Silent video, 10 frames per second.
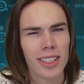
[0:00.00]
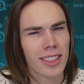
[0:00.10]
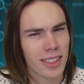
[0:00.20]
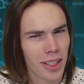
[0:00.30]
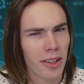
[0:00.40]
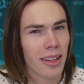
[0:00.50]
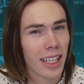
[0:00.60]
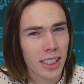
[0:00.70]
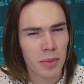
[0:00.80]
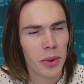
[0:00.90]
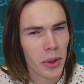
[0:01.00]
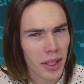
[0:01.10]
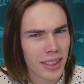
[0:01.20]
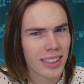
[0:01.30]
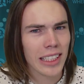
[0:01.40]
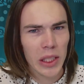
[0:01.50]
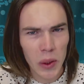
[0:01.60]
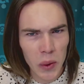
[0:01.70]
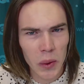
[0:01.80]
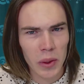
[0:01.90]
So that's pretty
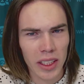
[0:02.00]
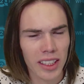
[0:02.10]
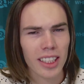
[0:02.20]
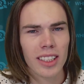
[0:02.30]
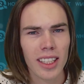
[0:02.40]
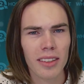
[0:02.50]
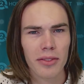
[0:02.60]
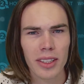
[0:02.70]
cool, you know, that you get a free